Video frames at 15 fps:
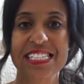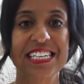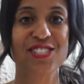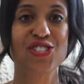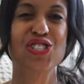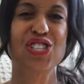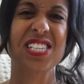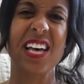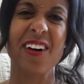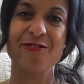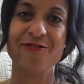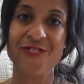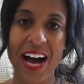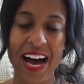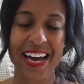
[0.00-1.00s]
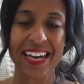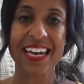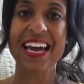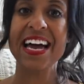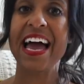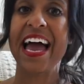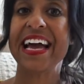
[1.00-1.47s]
And it's just fun,
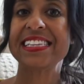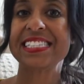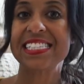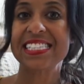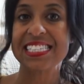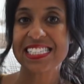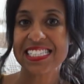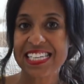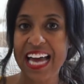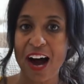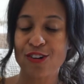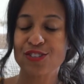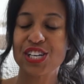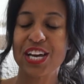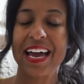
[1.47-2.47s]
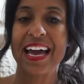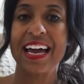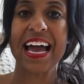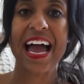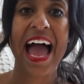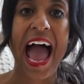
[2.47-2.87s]
it's nostalgic,